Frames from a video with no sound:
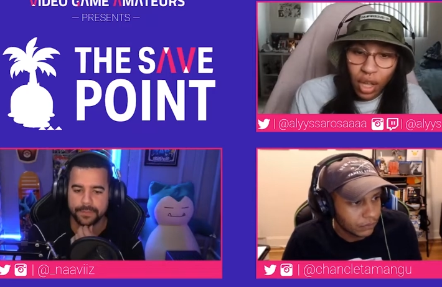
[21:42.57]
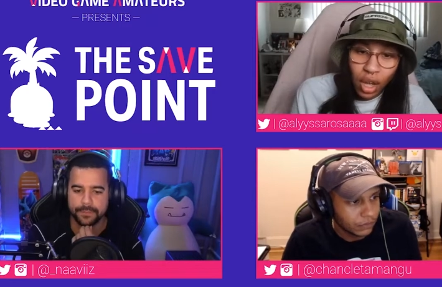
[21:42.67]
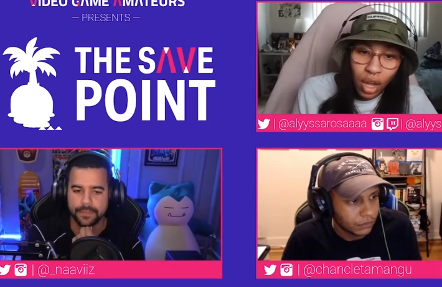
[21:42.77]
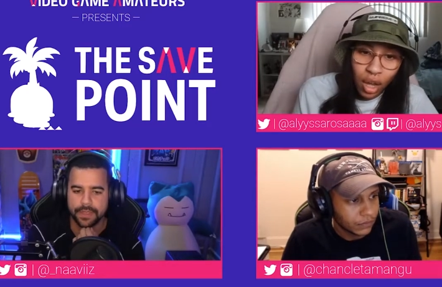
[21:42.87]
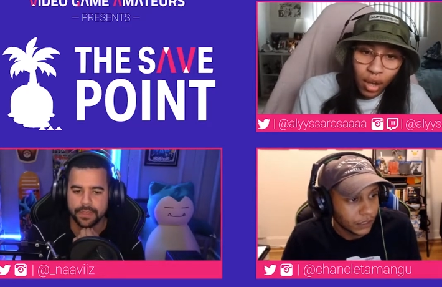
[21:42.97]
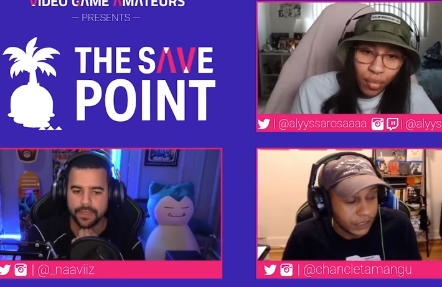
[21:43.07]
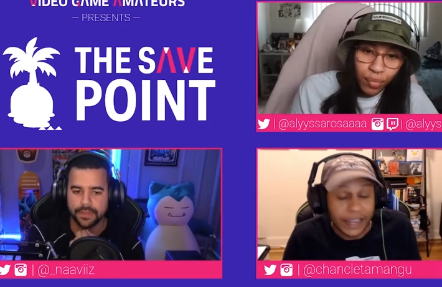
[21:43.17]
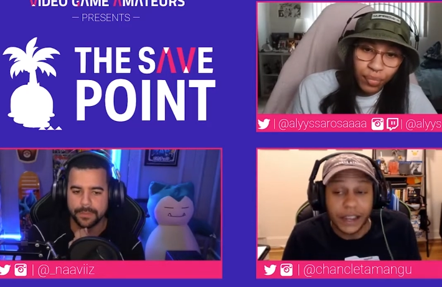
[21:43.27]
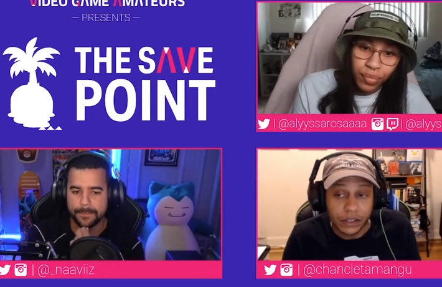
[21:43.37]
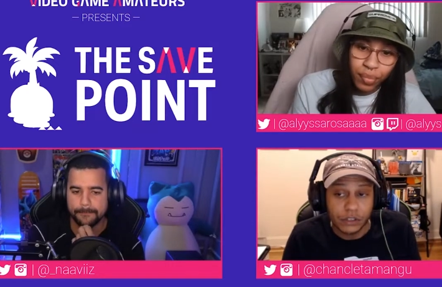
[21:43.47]
Speaker 1: Um, yeah, you um,
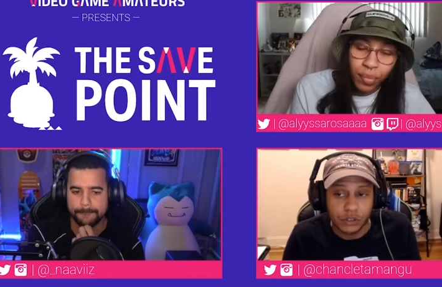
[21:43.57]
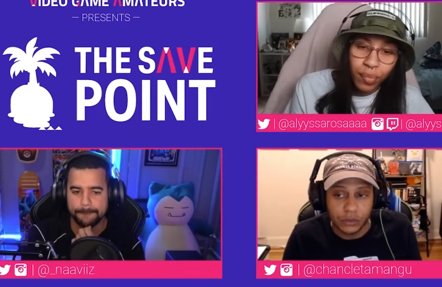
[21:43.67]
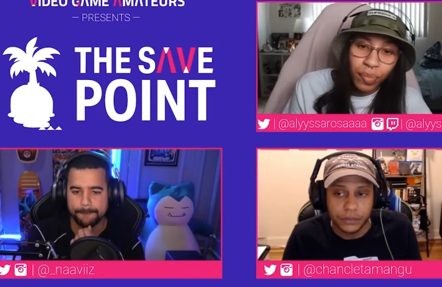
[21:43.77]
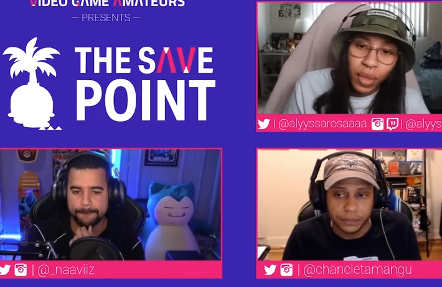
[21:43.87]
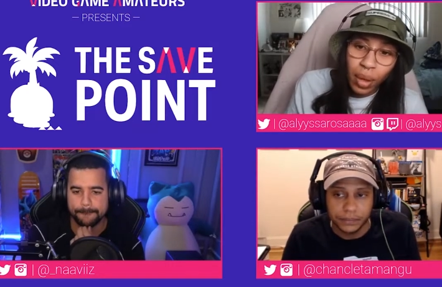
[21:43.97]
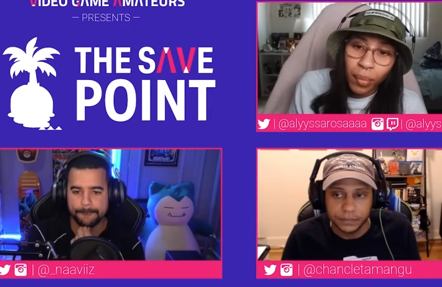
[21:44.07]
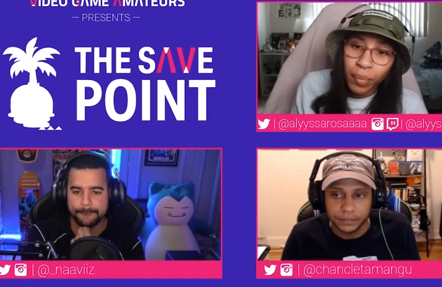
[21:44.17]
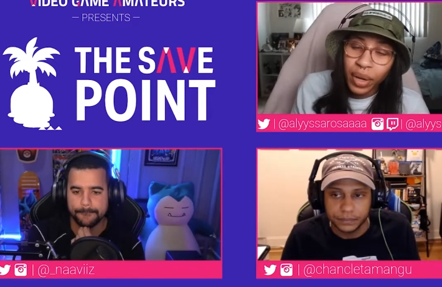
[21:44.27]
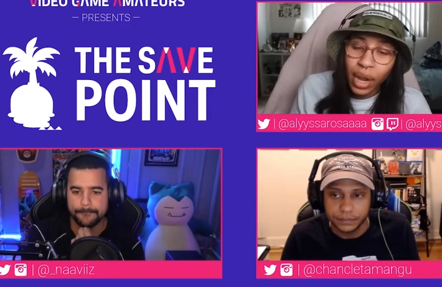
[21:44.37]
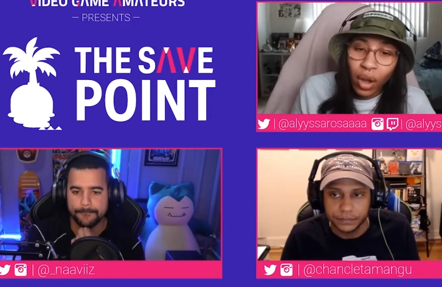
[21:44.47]
do
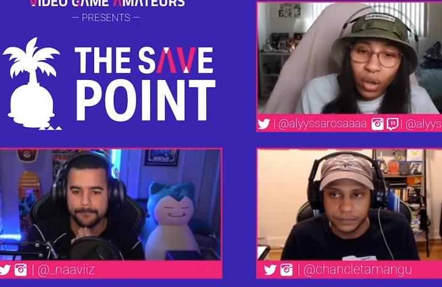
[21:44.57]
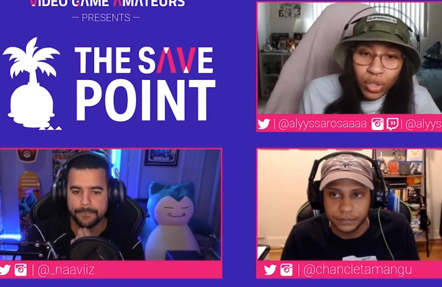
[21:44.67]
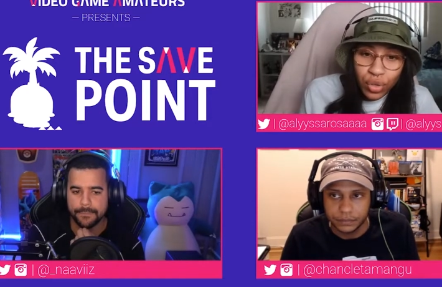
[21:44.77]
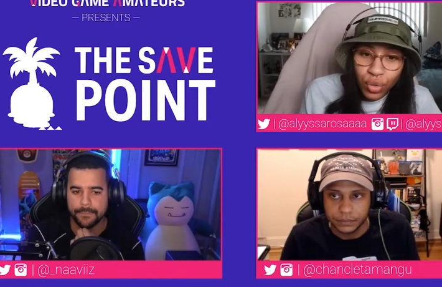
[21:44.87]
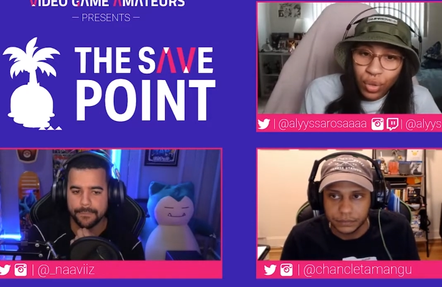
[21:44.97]
but I also